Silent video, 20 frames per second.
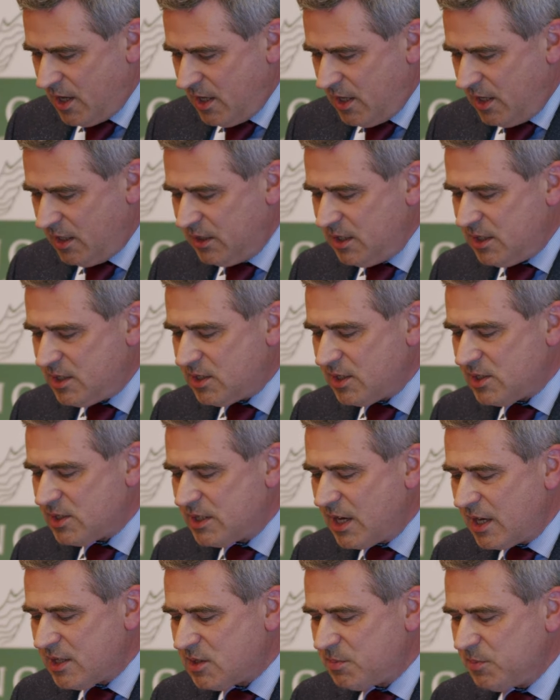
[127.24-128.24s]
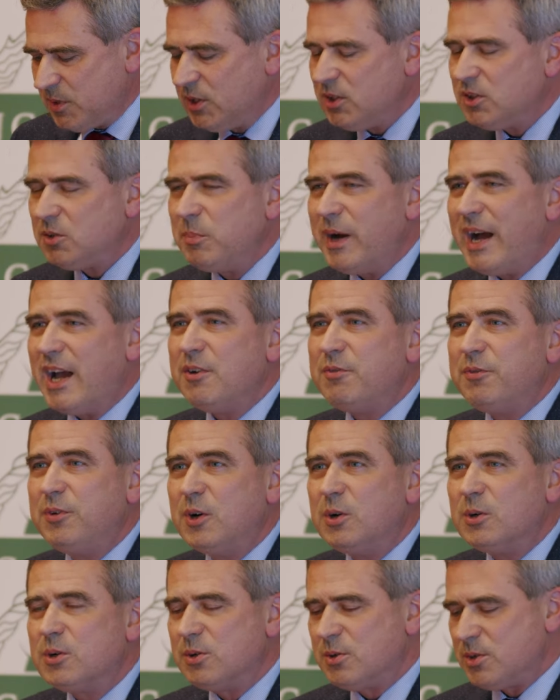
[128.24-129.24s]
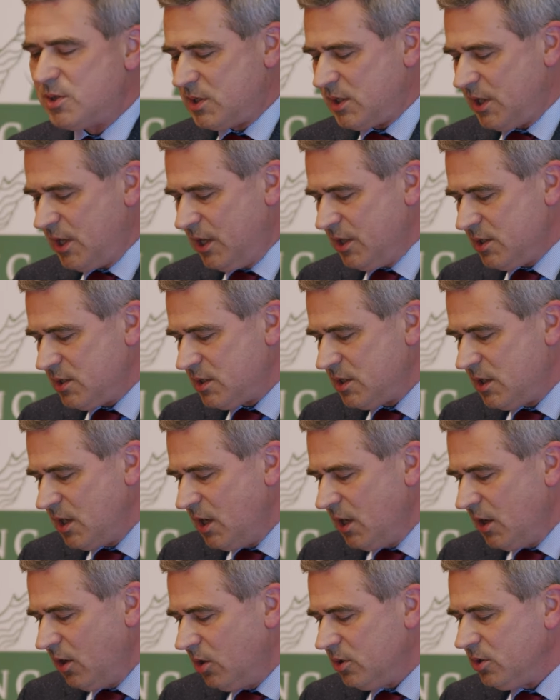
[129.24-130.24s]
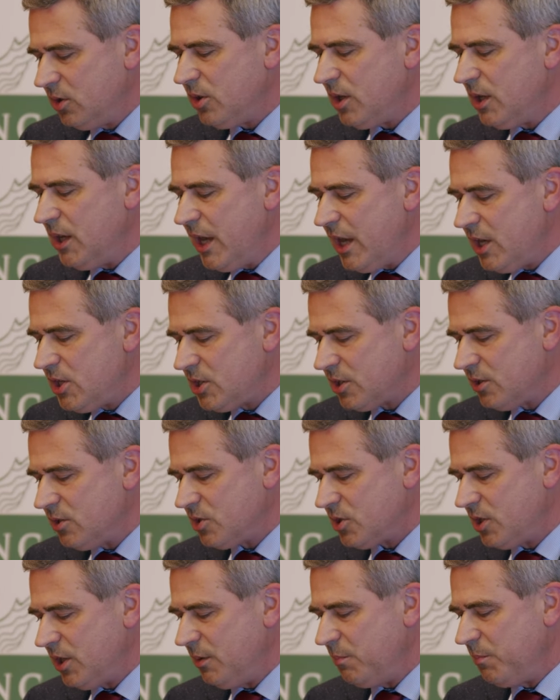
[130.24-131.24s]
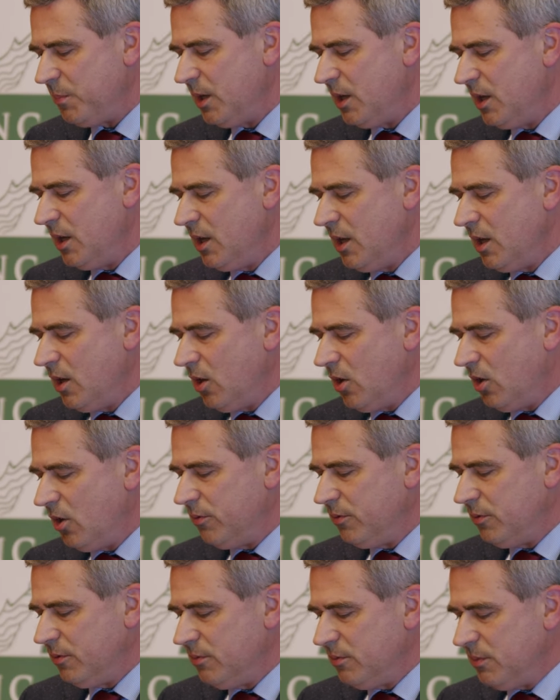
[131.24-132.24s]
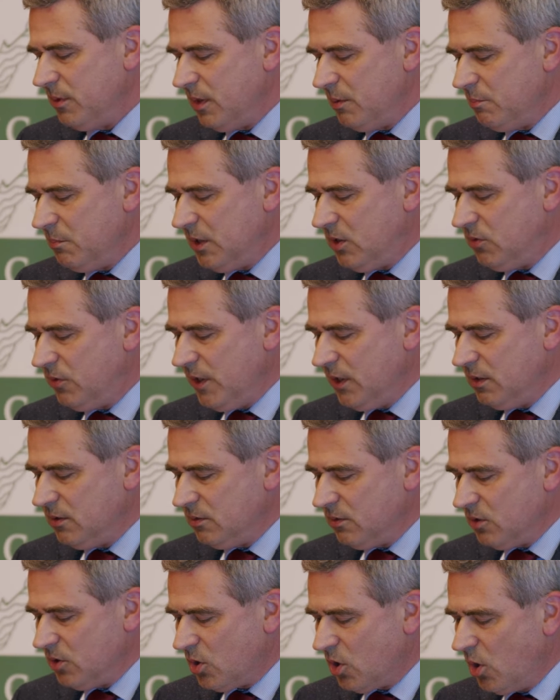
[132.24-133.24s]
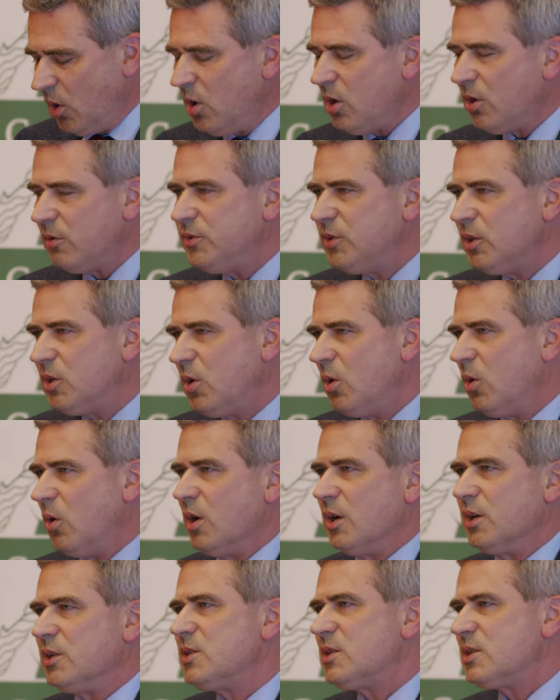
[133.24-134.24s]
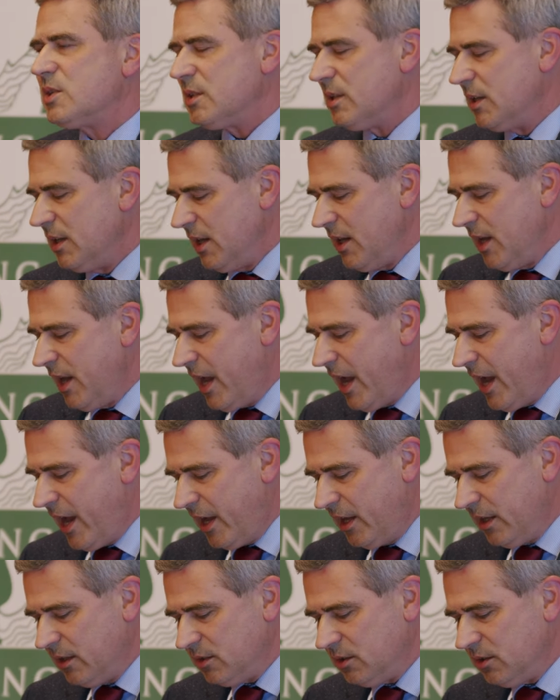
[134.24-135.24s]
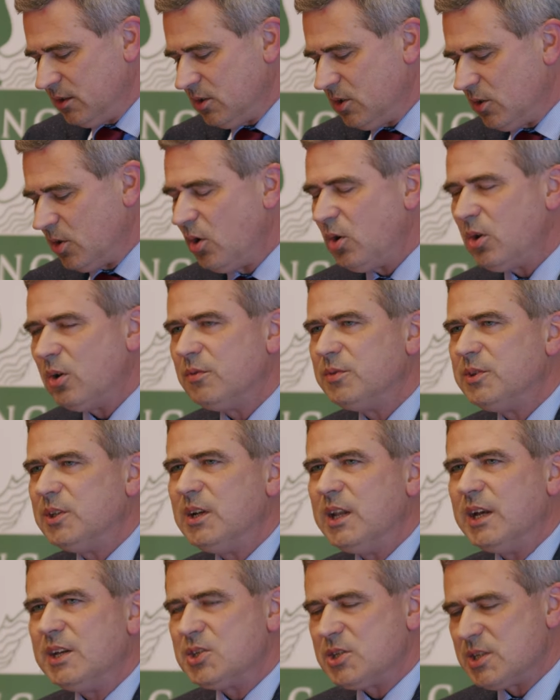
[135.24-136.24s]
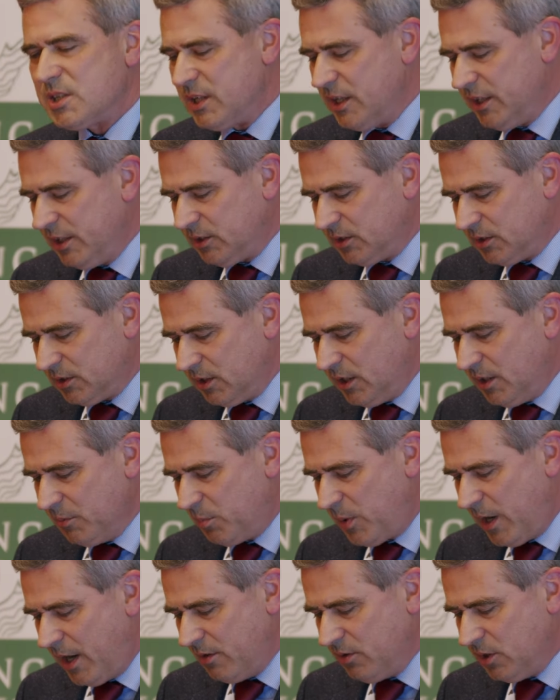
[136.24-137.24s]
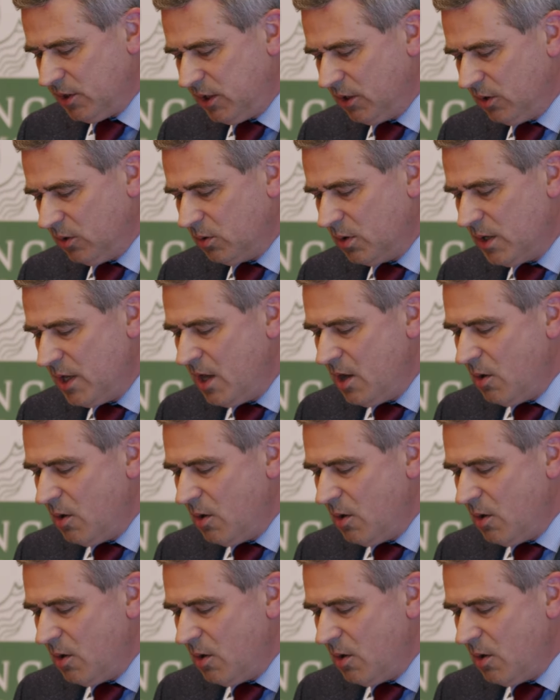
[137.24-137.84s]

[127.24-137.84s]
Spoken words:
In this assessment, my focus is on the relationship between the role of the courts and the role of the legislator in private law.